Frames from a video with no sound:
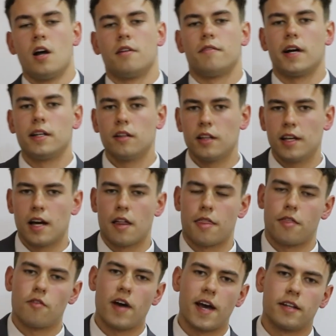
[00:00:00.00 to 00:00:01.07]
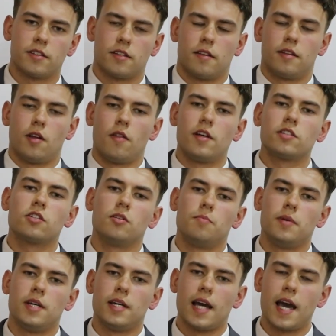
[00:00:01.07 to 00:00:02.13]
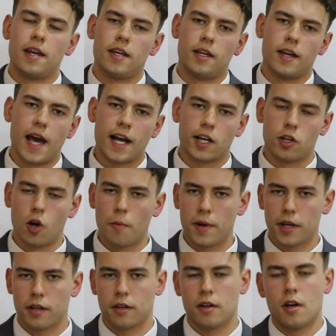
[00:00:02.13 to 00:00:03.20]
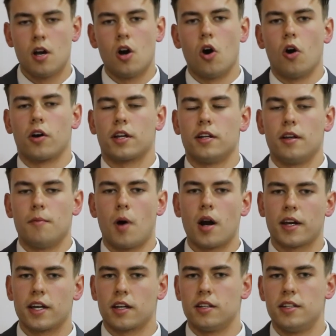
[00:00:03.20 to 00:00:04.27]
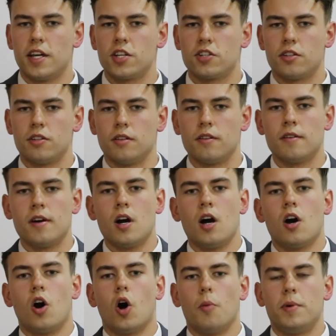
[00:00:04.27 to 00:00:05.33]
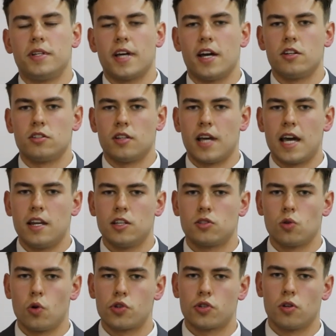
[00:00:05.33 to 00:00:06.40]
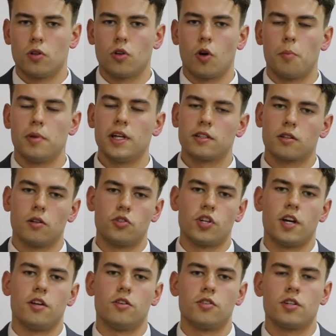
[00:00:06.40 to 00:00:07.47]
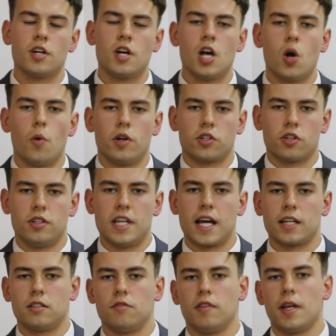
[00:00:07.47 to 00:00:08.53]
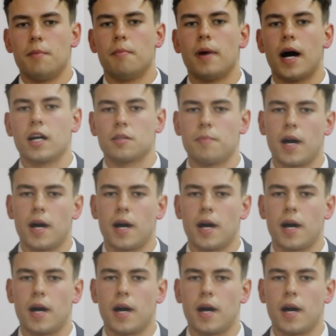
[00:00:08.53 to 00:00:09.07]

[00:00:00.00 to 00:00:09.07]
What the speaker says: Finally, a threat. Now this could be any economic or market condition, or potentially any social or political change which could negatively impact